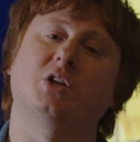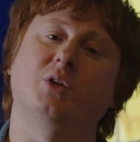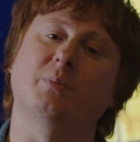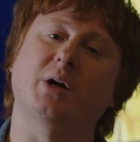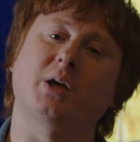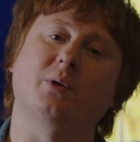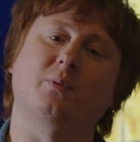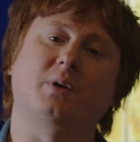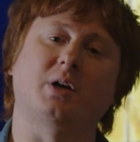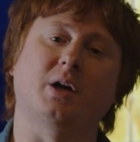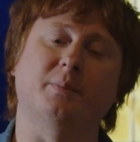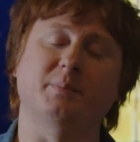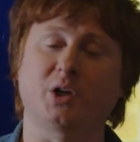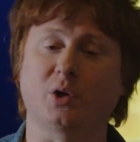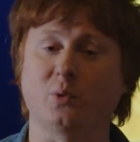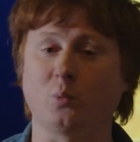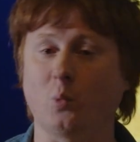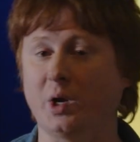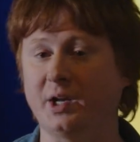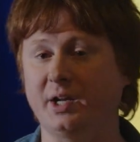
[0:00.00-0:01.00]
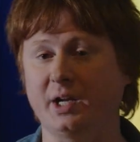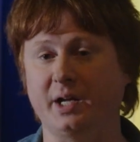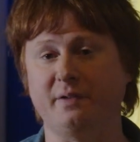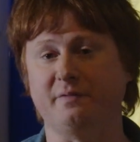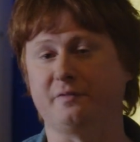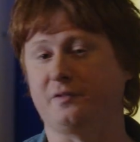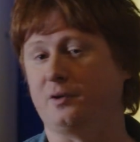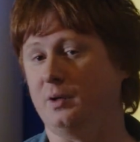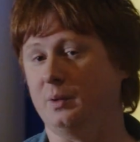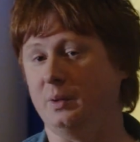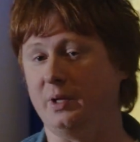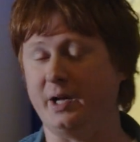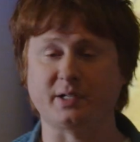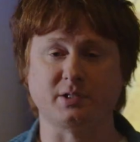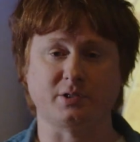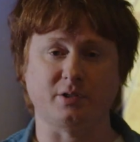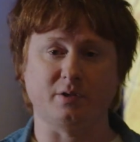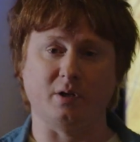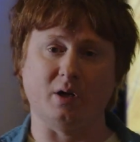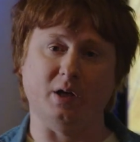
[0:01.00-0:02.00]
You might come here one night for a
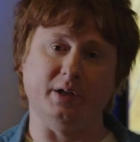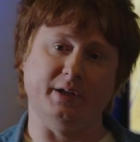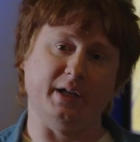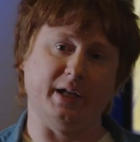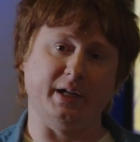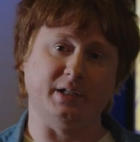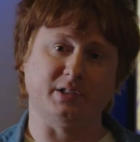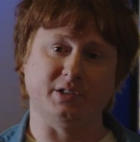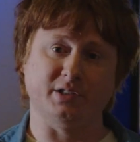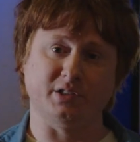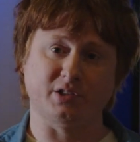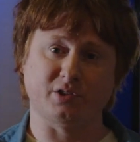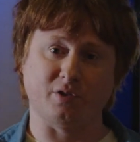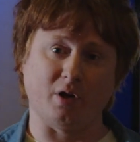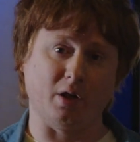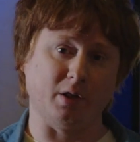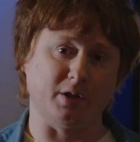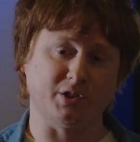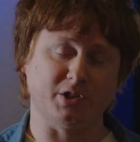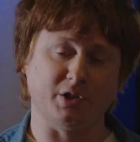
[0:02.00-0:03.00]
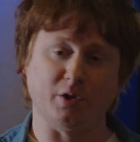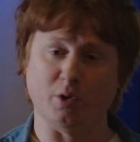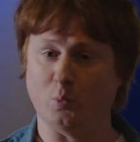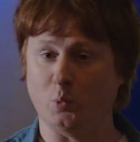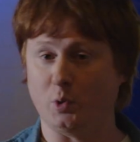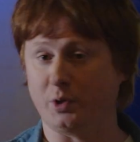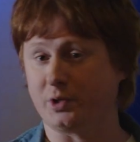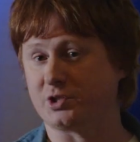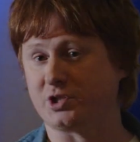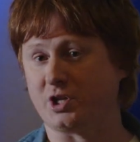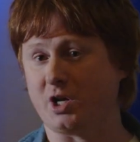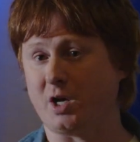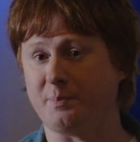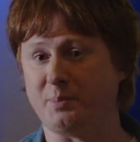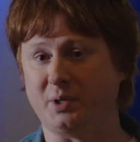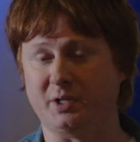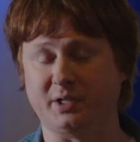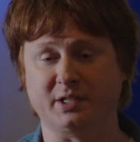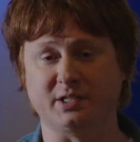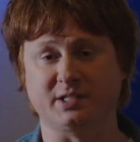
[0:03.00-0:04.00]
lecture on ancient astrology or workshop
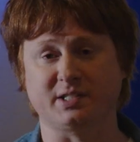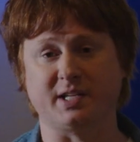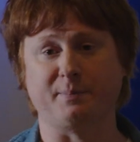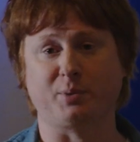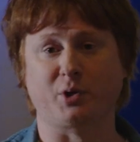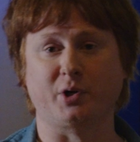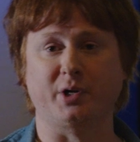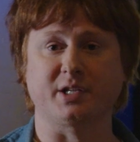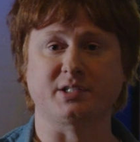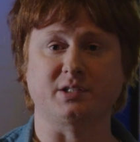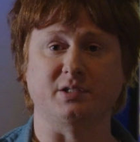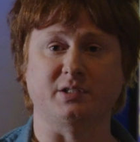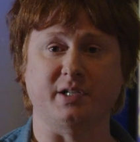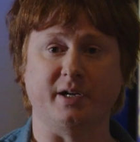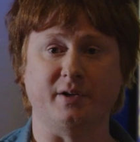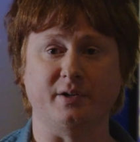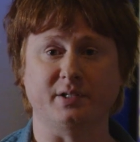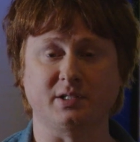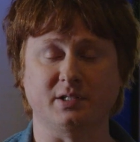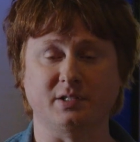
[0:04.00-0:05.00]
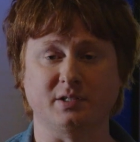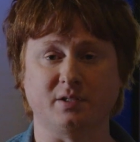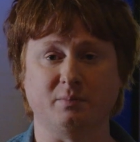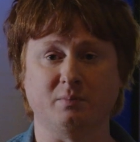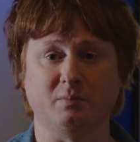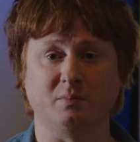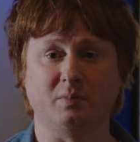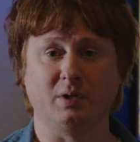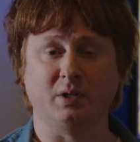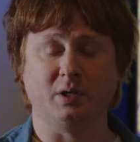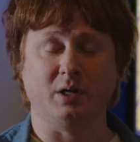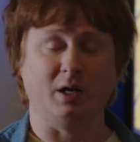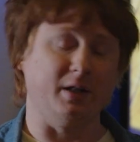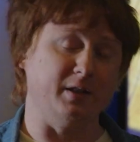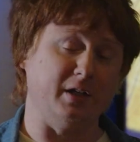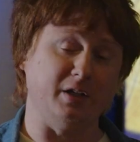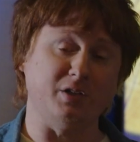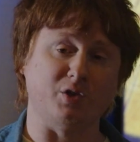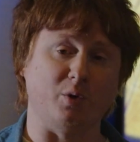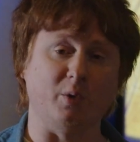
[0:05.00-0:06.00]
on contemporary esotericism, and
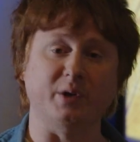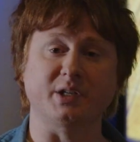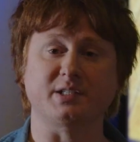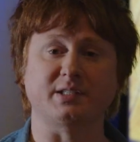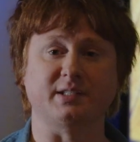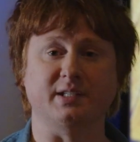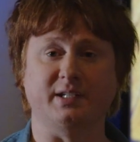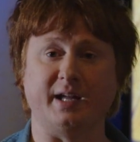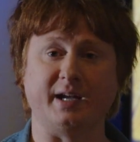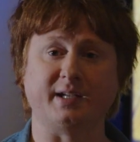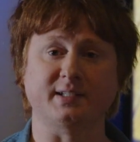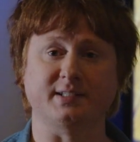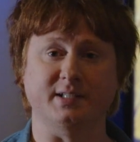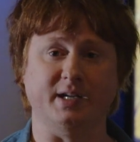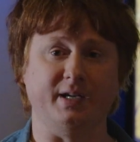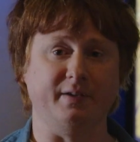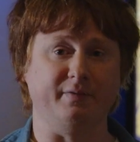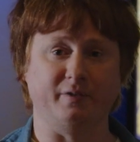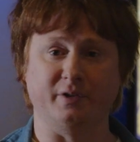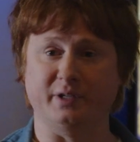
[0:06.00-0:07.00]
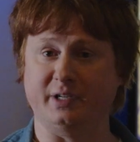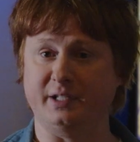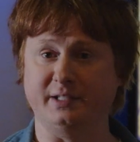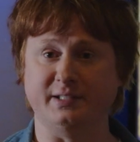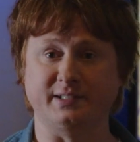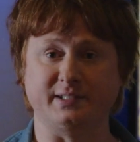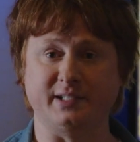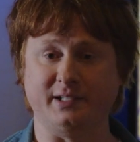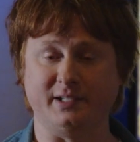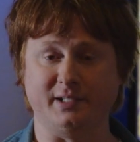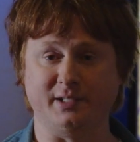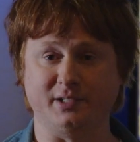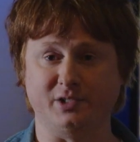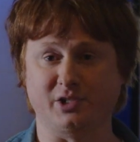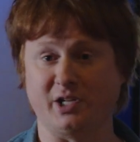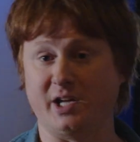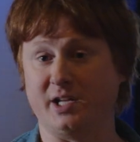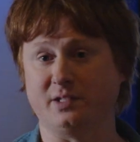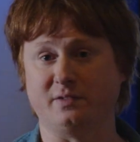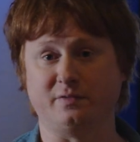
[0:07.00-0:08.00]
then join us the next night for an East Indian
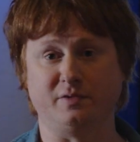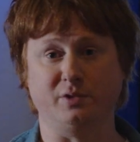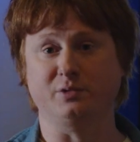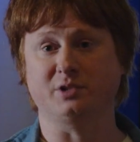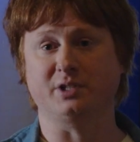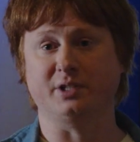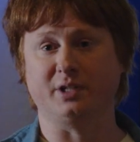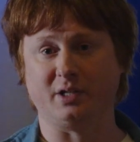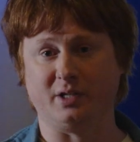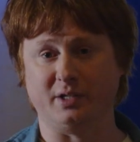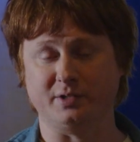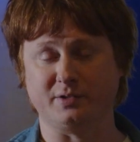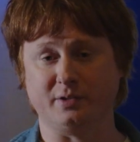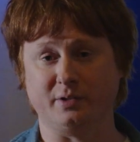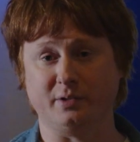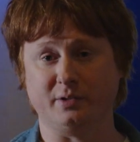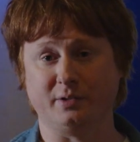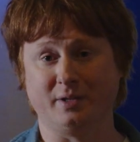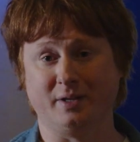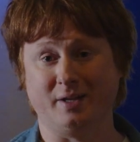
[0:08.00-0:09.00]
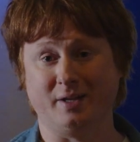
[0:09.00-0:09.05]
jazz fusion concert.